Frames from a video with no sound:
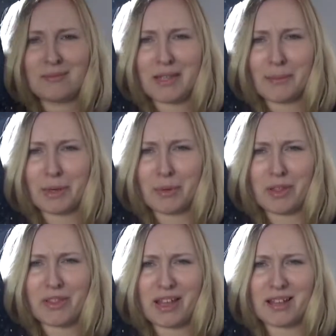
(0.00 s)
let me know what
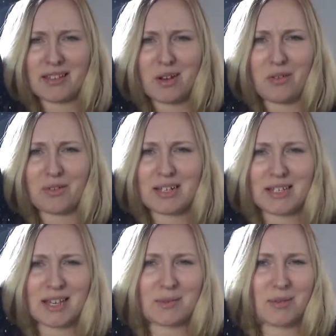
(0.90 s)
you think, because I can't really
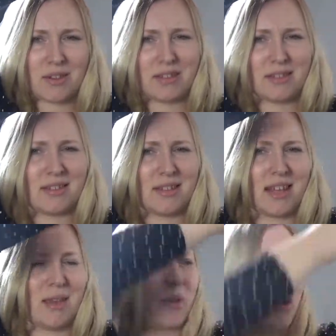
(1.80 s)
decide whether to
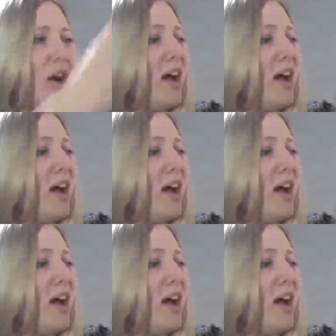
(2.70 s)
keep that or not.